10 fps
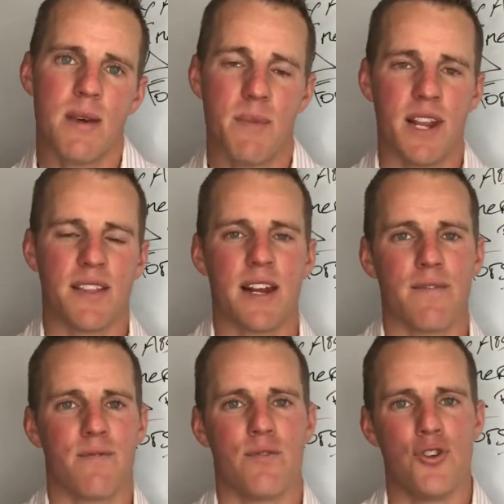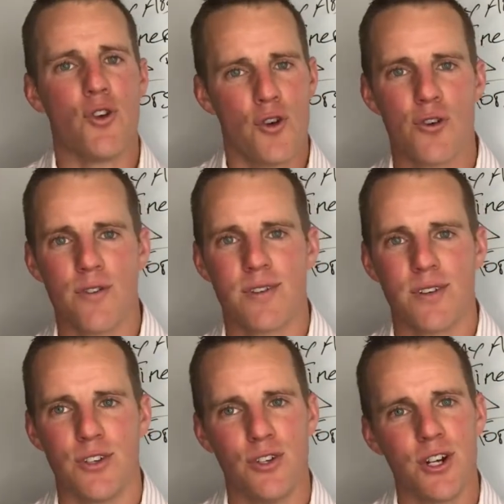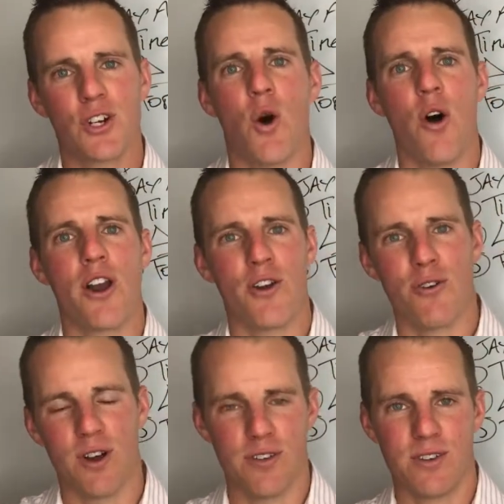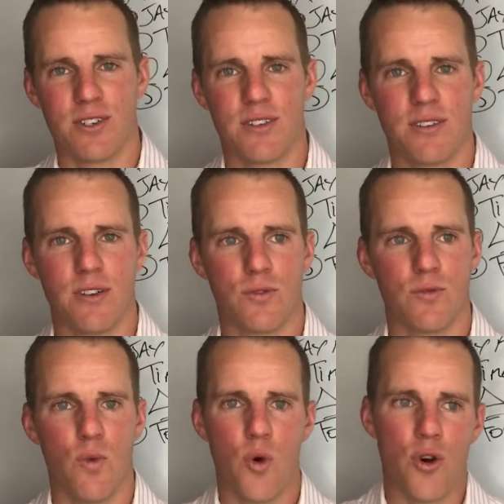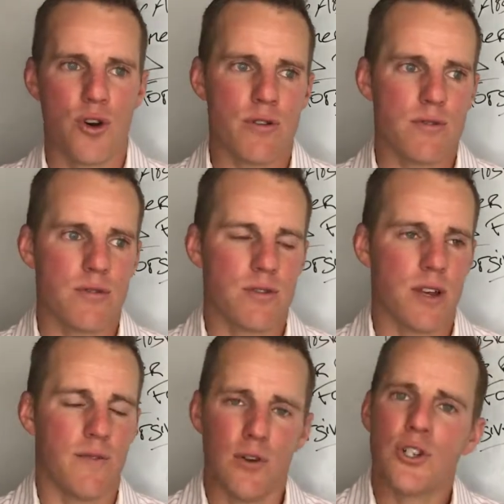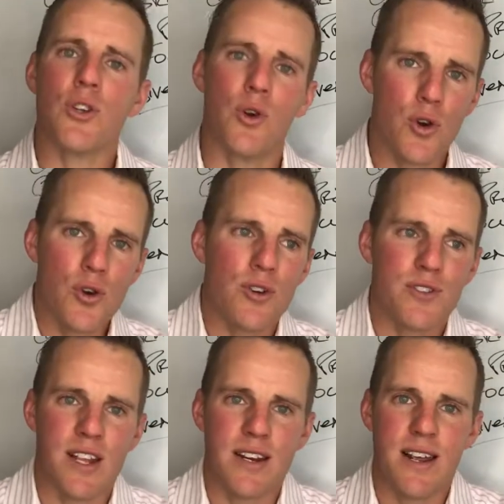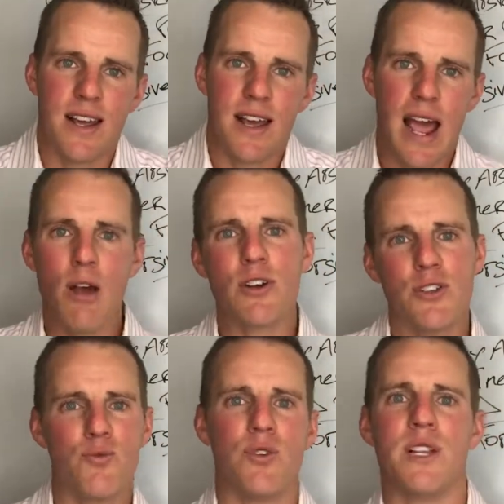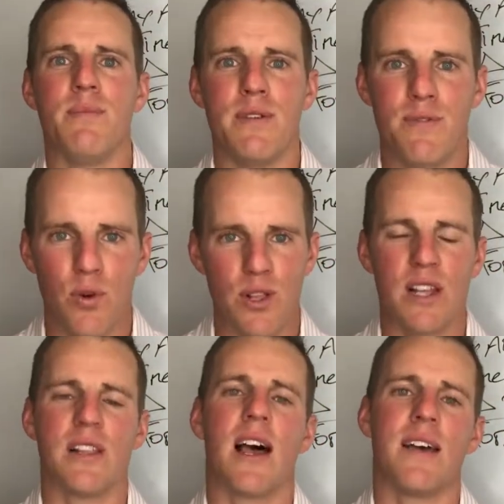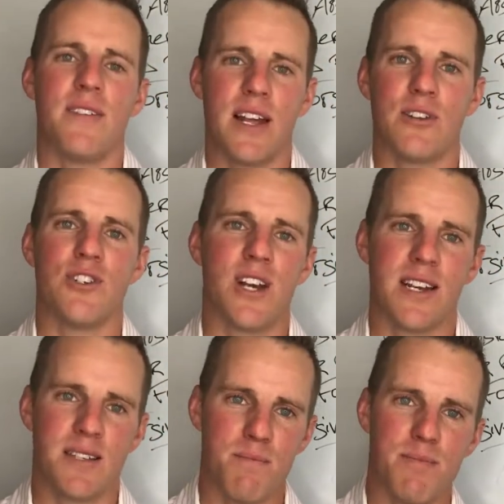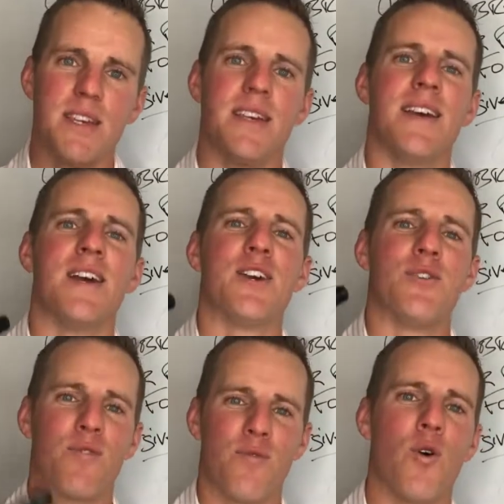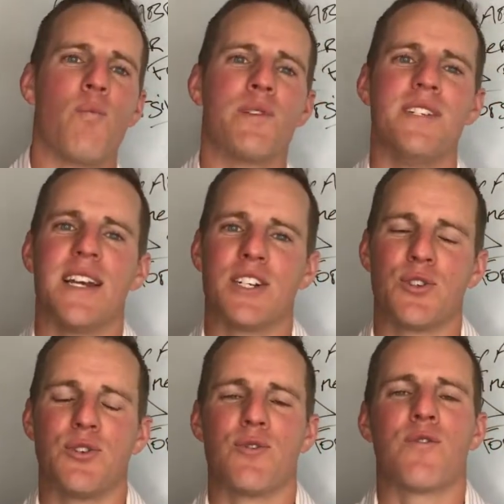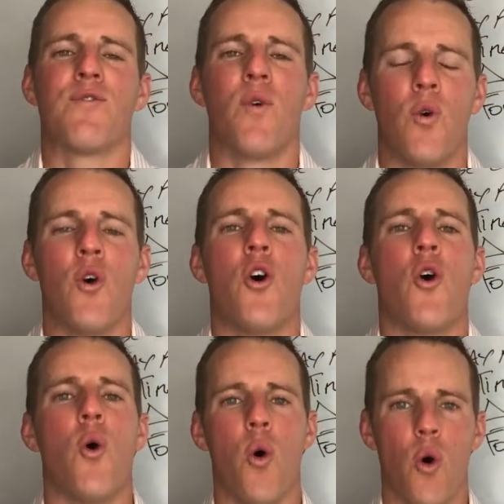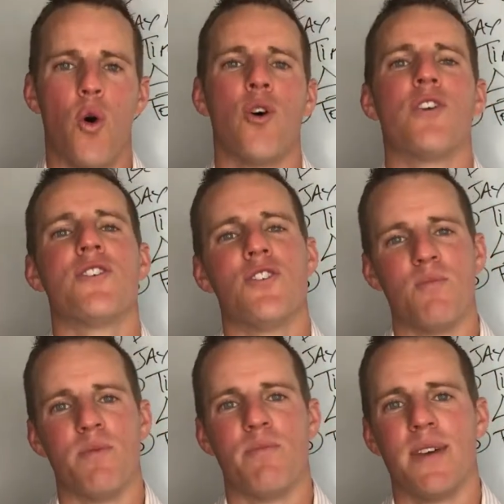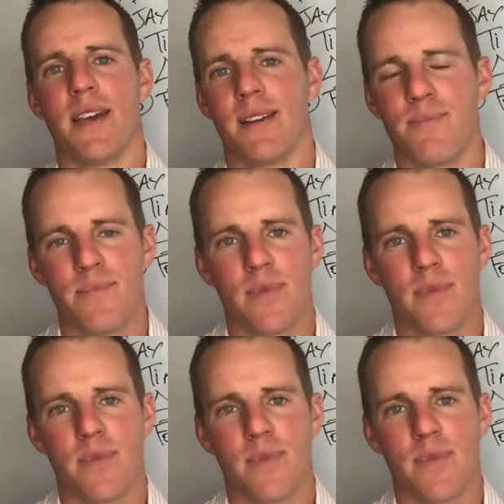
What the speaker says: Meaning that if you're hurt, you're going to go on and hurt others. Or if you're still hurt, then how can you really be fully alive and energized and be your full potential, your full, whole human being?